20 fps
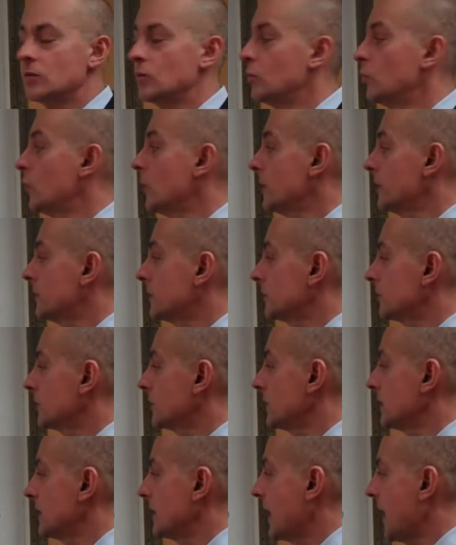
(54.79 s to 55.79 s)
whether
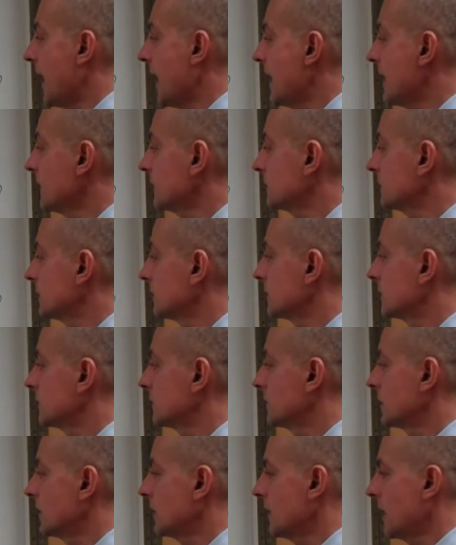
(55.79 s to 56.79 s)
the act
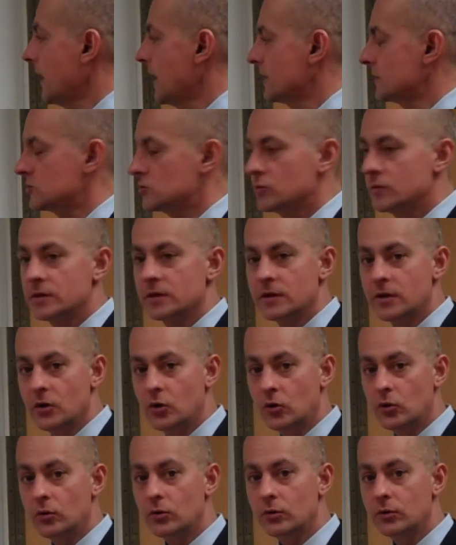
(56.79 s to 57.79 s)
that actually
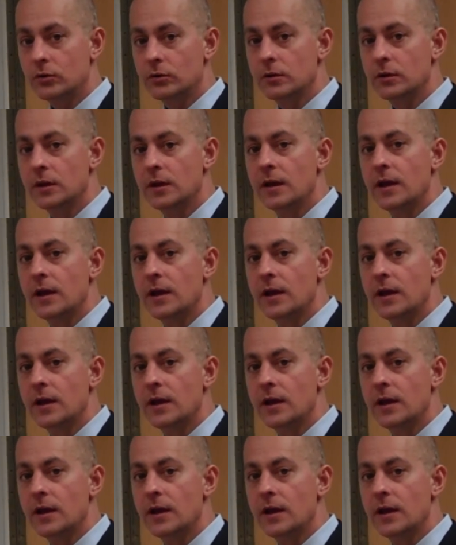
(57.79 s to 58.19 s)
occurred